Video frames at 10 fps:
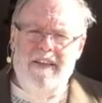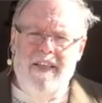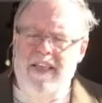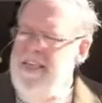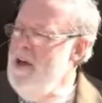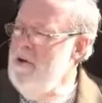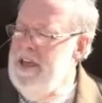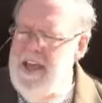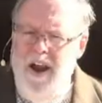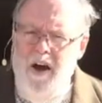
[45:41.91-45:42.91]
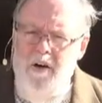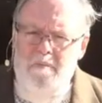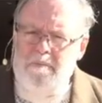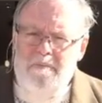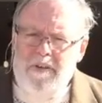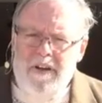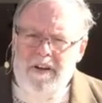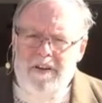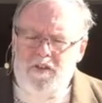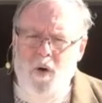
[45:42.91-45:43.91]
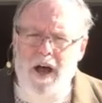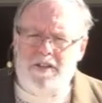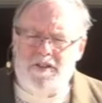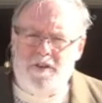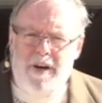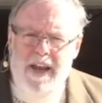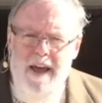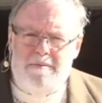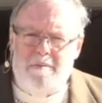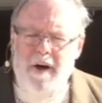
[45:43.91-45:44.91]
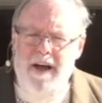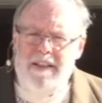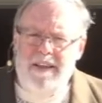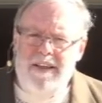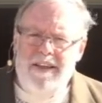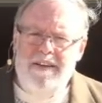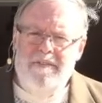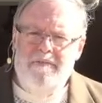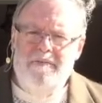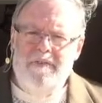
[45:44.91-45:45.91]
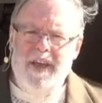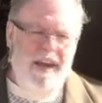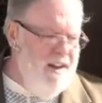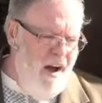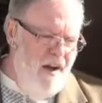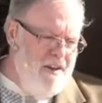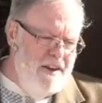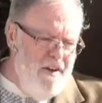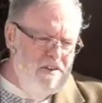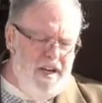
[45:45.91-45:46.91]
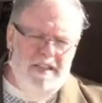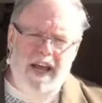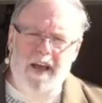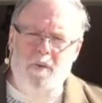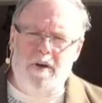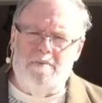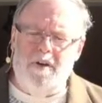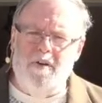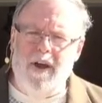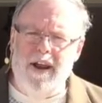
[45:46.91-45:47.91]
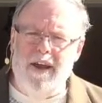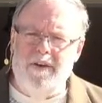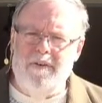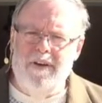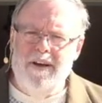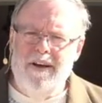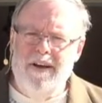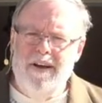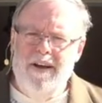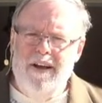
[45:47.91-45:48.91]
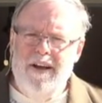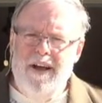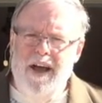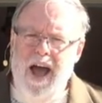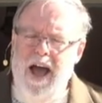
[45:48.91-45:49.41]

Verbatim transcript: you only get home twice, three times a month, and all you do is listen to Hank Williams on the radio. I'm